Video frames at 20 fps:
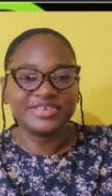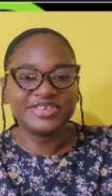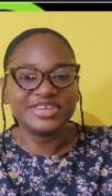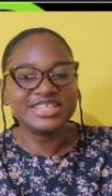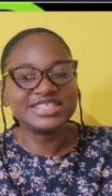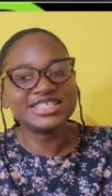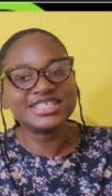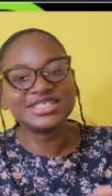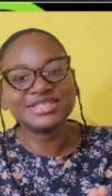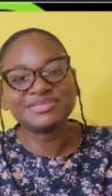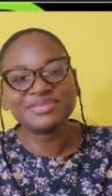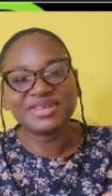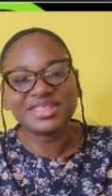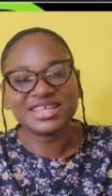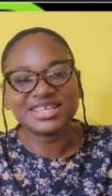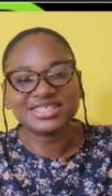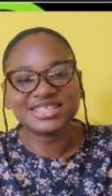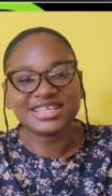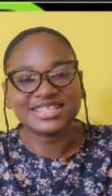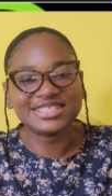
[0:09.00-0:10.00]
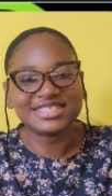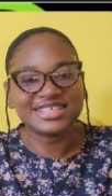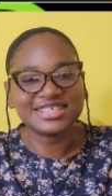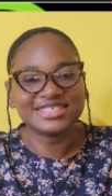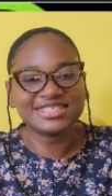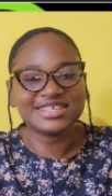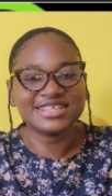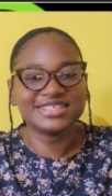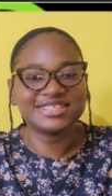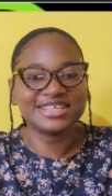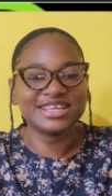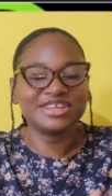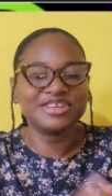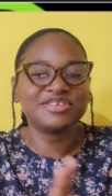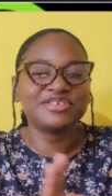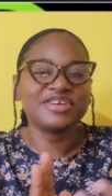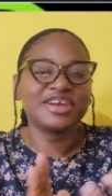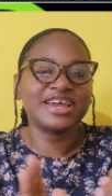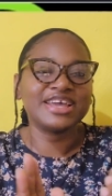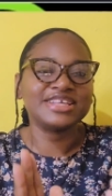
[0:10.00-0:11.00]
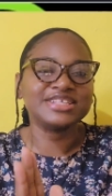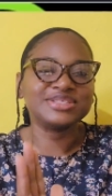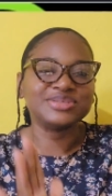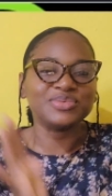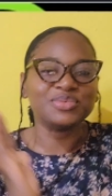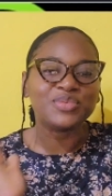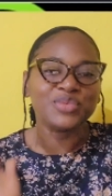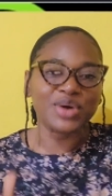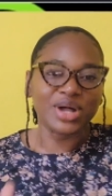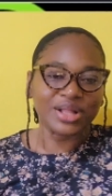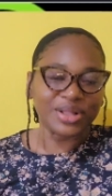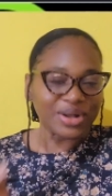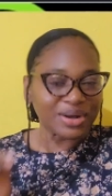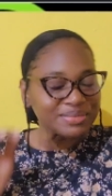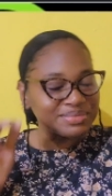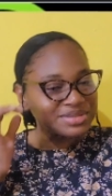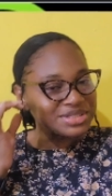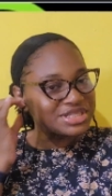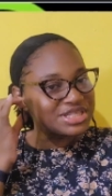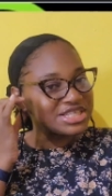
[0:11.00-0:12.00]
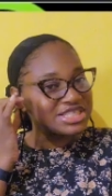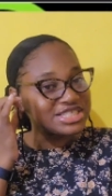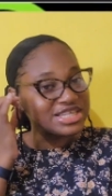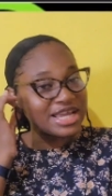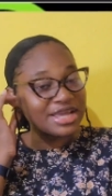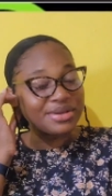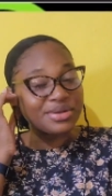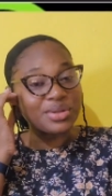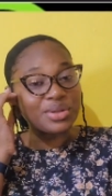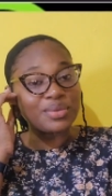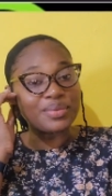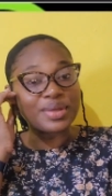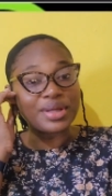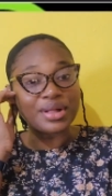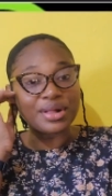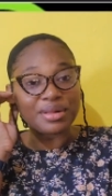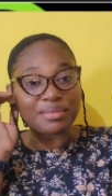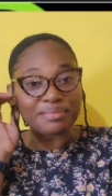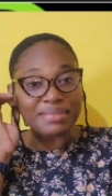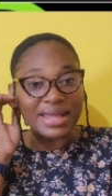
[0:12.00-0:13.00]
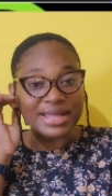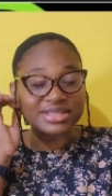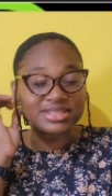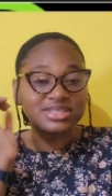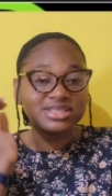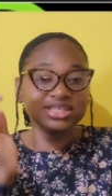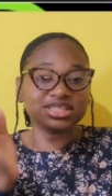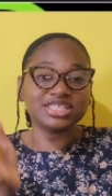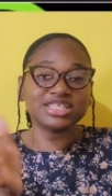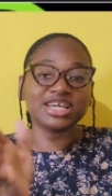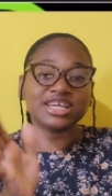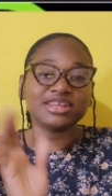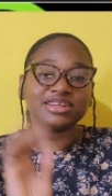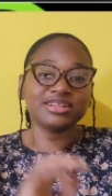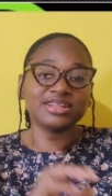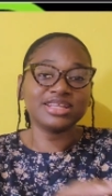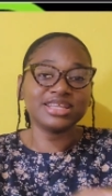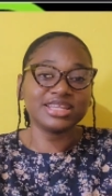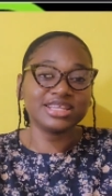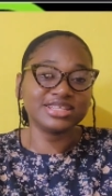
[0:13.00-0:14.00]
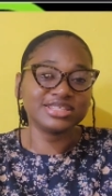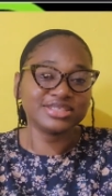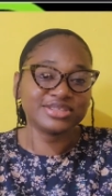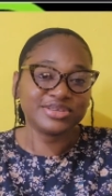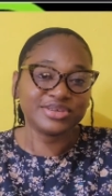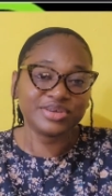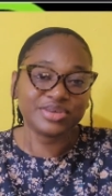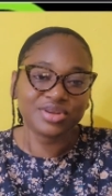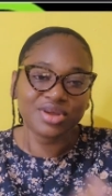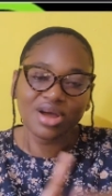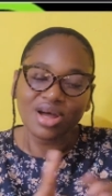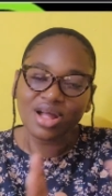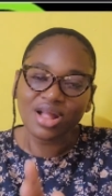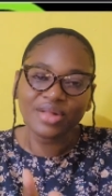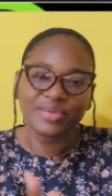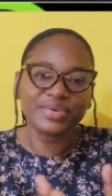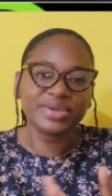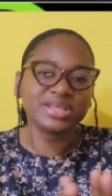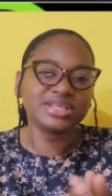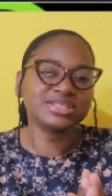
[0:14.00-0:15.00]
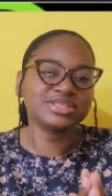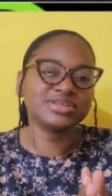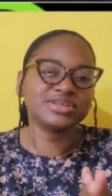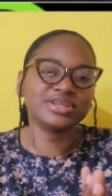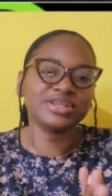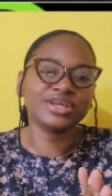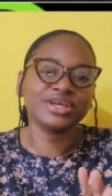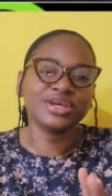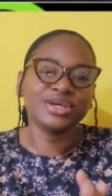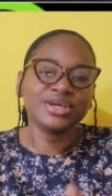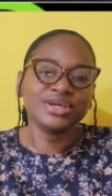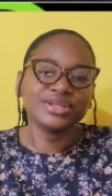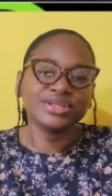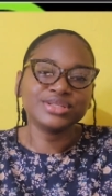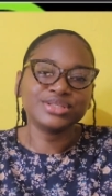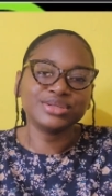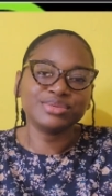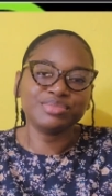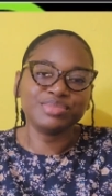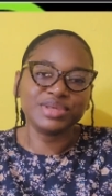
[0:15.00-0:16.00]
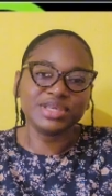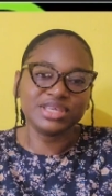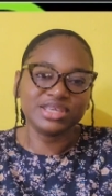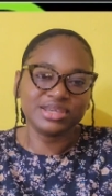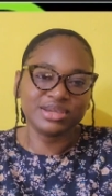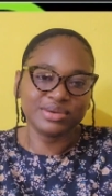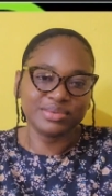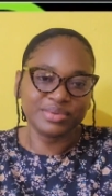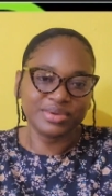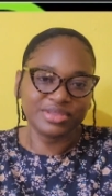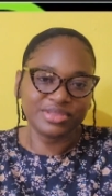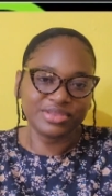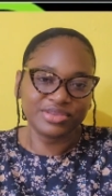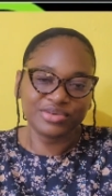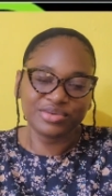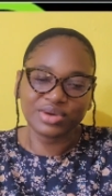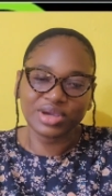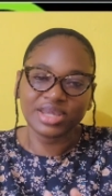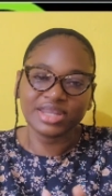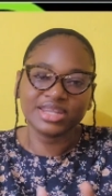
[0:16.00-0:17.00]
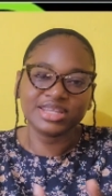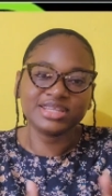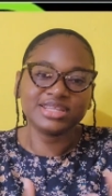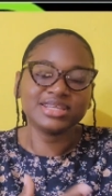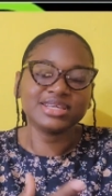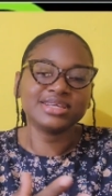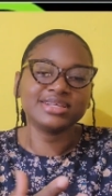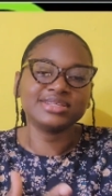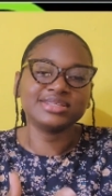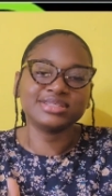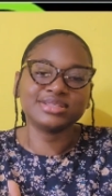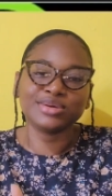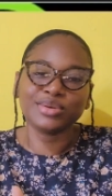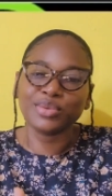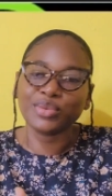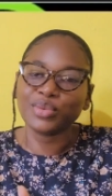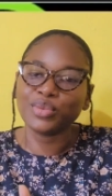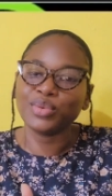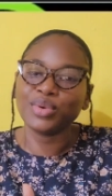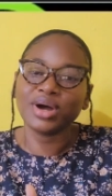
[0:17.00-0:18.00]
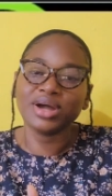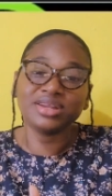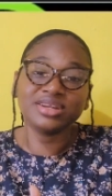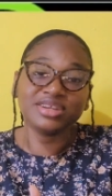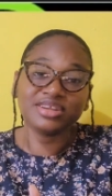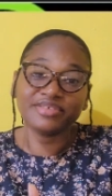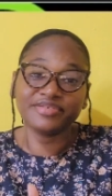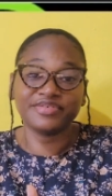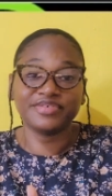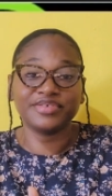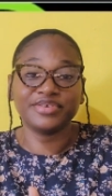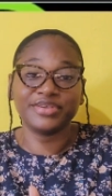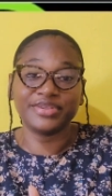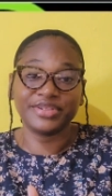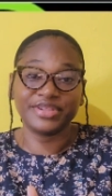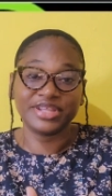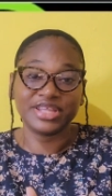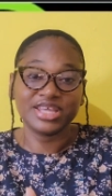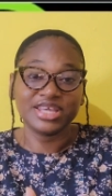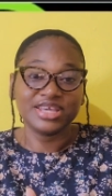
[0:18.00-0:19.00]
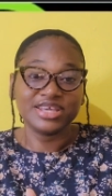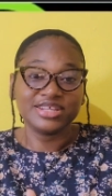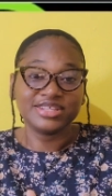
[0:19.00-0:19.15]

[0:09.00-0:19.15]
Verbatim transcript: Greetings, brothers and sisters in Christ. Welcome to the channel. Welcome back to the channel. It is good, always good to be here with you, and it is wonderful